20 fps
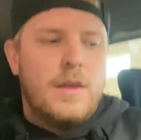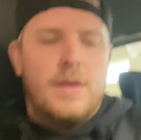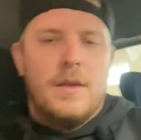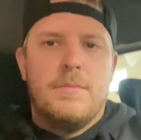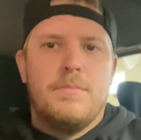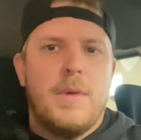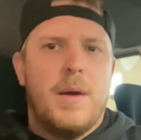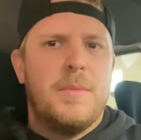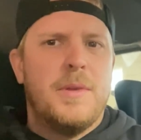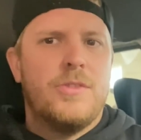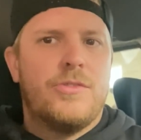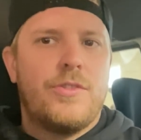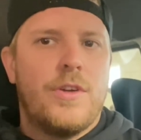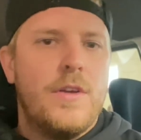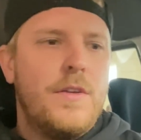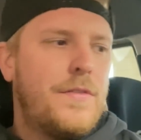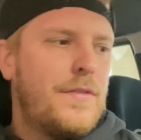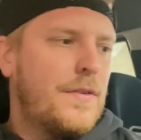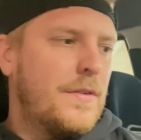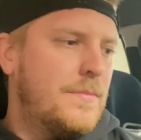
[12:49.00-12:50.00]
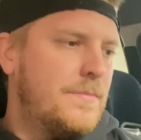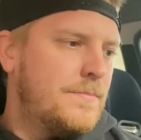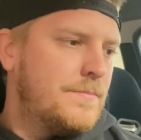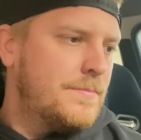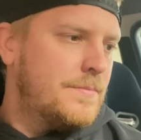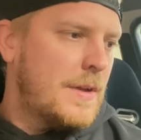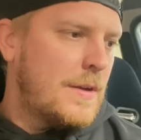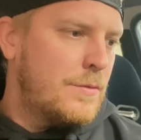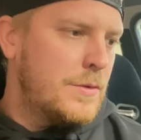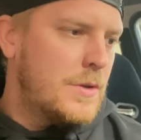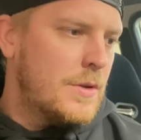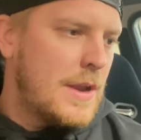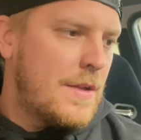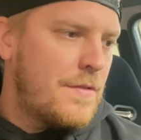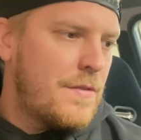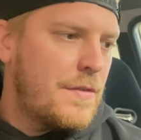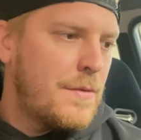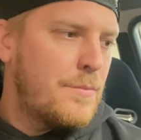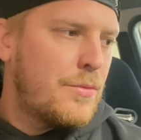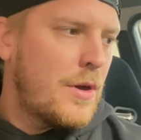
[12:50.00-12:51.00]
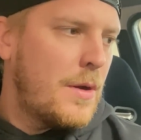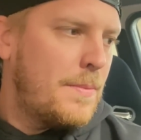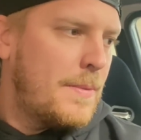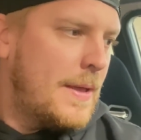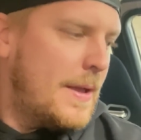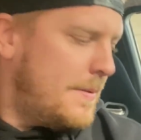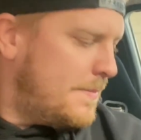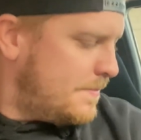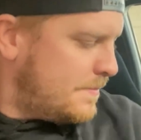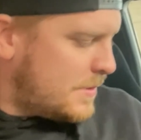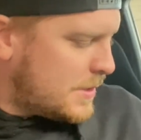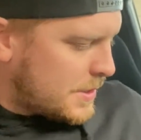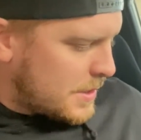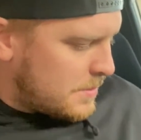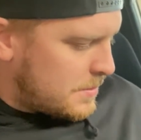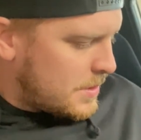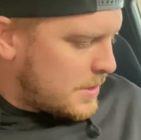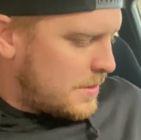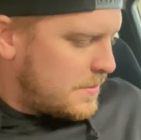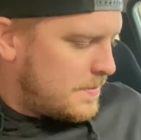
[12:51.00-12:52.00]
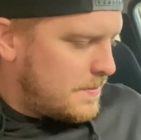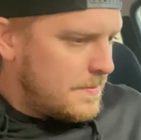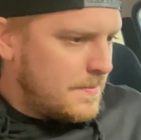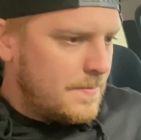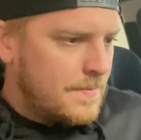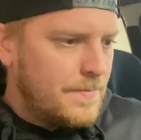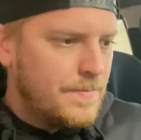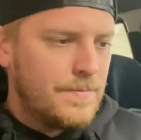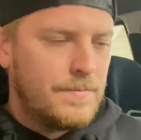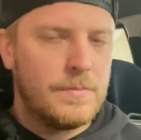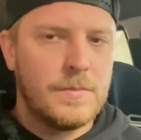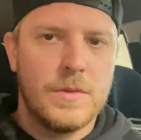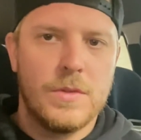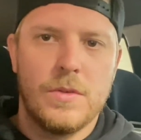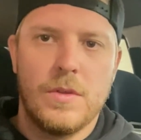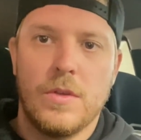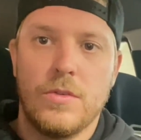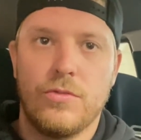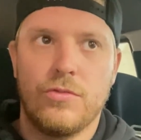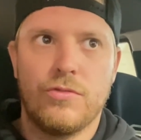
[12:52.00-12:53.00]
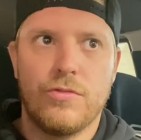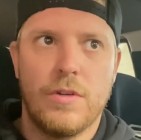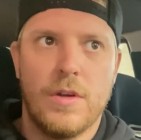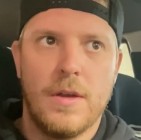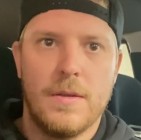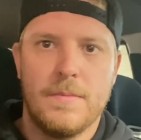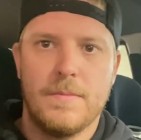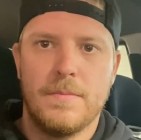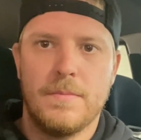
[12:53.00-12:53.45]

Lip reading: Moment of truth. Have we done everything properly? I don't know. Let's try.